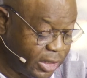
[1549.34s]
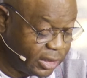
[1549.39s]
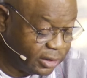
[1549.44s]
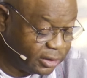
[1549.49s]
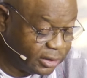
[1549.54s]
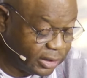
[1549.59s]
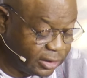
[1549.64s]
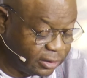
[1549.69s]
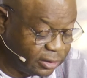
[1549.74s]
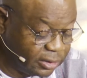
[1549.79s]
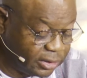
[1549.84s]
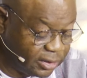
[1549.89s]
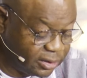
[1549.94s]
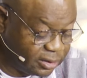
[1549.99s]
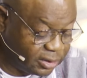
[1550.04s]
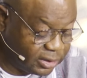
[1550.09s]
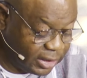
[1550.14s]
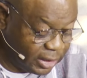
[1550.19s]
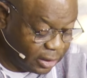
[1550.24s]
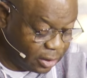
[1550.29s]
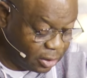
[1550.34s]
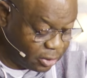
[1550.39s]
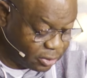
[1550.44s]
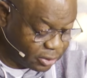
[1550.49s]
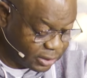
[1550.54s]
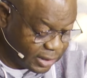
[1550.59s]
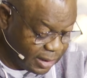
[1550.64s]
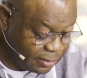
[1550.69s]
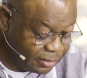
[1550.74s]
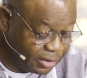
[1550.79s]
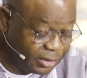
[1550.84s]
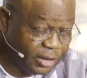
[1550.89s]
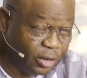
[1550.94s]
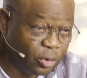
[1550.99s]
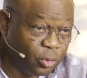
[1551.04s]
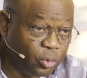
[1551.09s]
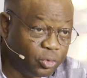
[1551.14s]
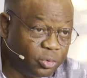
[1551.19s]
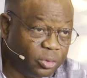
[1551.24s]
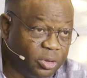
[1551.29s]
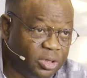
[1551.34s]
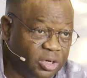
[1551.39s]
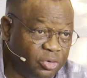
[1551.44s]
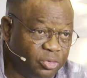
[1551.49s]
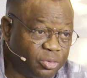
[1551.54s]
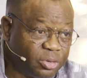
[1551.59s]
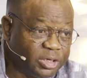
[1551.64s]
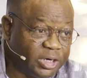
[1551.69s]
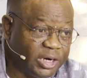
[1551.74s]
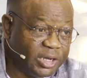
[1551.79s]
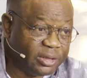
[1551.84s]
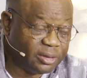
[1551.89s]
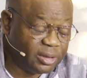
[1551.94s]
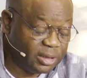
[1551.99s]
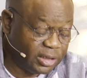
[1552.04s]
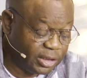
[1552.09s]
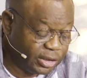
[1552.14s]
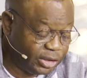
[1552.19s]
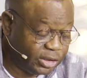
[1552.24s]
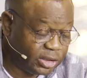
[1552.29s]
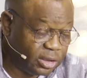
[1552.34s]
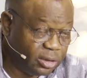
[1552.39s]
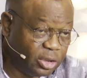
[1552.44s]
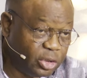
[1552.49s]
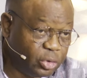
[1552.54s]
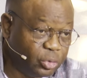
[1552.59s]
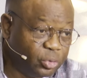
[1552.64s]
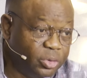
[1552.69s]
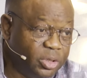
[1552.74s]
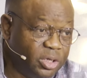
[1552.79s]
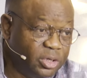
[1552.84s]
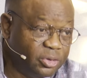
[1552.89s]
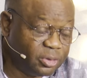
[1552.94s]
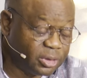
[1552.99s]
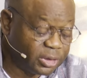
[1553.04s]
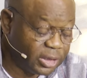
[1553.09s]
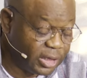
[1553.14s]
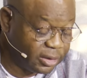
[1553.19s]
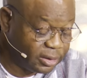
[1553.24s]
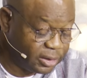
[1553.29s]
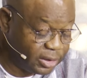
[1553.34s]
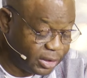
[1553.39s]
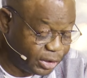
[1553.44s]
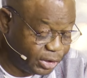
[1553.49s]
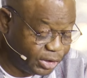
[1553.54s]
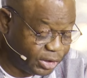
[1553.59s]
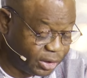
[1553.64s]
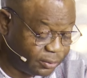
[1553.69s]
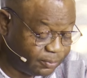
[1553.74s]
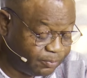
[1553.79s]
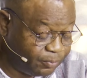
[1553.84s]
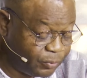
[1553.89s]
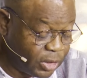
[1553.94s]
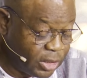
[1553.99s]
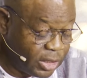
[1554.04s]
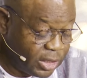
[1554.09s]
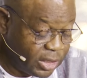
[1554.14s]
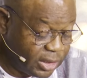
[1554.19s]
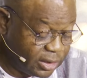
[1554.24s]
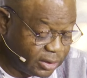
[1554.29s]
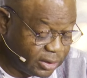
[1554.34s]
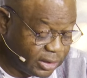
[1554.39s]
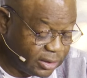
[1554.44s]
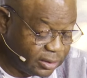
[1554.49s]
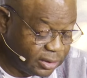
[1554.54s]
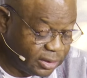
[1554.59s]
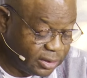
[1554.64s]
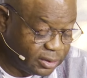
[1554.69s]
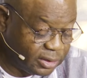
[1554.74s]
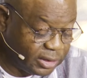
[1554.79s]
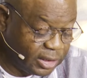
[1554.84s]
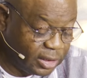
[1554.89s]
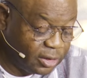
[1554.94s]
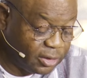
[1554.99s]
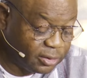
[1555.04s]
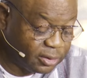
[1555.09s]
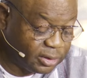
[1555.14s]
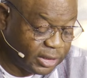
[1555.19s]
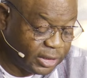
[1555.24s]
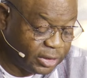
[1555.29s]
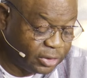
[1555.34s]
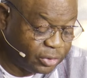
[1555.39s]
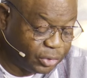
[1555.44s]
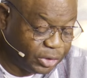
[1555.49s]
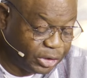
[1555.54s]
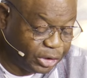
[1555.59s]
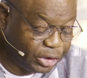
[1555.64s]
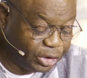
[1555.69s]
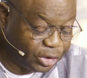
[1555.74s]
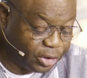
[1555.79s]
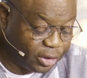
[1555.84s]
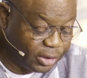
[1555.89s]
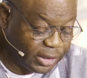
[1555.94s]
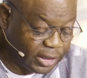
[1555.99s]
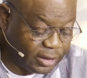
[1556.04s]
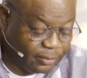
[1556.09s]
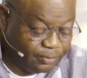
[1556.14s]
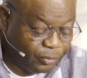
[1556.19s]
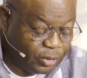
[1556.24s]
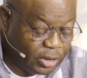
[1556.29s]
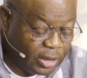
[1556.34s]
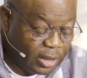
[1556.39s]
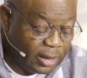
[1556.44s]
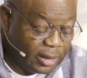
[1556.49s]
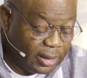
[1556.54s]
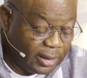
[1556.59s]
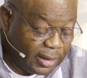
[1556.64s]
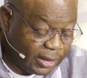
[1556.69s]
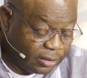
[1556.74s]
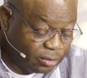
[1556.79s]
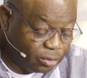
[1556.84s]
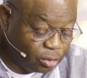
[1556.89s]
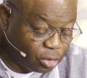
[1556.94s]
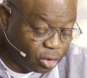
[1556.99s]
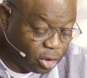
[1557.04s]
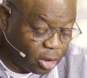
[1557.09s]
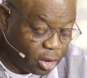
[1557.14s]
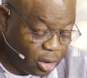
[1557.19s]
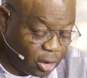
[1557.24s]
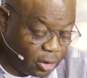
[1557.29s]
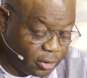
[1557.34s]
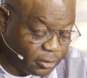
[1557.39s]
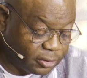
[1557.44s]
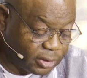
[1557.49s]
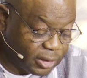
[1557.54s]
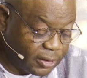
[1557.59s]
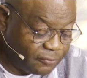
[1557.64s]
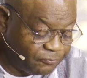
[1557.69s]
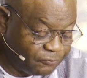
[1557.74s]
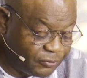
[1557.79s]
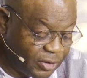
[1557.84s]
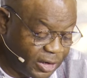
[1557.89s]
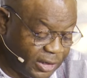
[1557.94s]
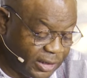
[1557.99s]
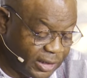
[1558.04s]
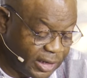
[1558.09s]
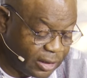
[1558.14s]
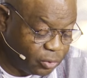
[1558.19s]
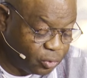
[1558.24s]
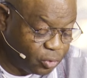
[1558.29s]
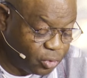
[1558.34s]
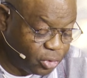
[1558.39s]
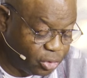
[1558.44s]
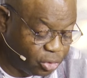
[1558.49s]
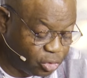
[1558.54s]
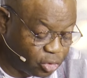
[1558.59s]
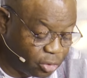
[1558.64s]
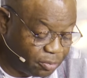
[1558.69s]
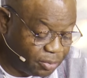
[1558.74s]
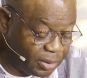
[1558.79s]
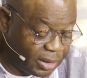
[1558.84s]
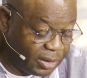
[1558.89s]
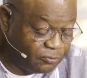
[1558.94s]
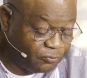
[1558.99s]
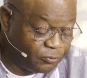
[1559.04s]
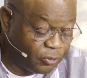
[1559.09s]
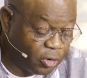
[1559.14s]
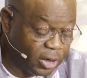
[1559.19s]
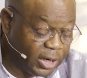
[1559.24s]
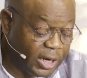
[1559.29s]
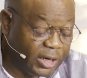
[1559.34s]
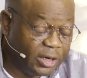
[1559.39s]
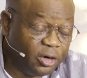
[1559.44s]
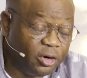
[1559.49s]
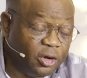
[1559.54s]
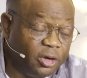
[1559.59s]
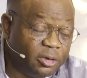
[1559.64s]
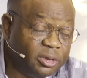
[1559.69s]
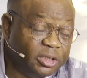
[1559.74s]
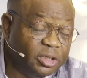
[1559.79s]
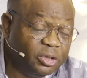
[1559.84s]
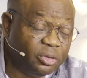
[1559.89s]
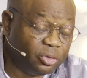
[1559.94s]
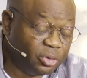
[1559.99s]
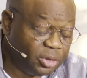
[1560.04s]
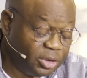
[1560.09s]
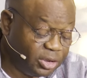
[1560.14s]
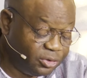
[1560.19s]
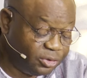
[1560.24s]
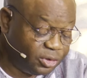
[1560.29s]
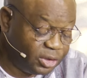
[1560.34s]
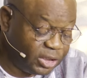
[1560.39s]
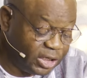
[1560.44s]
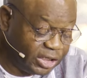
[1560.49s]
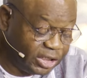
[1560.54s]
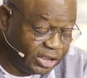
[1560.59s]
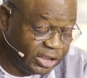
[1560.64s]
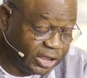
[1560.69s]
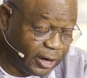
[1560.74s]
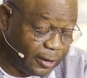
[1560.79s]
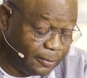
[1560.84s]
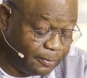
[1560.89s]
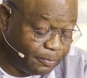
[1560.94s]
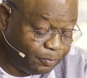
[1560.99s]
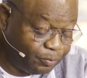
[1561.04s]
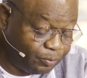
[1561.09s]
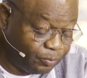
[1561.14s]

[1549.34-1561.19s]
It says, The sailors, I'm reading Good News Translation, Good News Translation. It says, The sailors said to each other, Let's draw lots and find out who is to blame for getting us into this danger.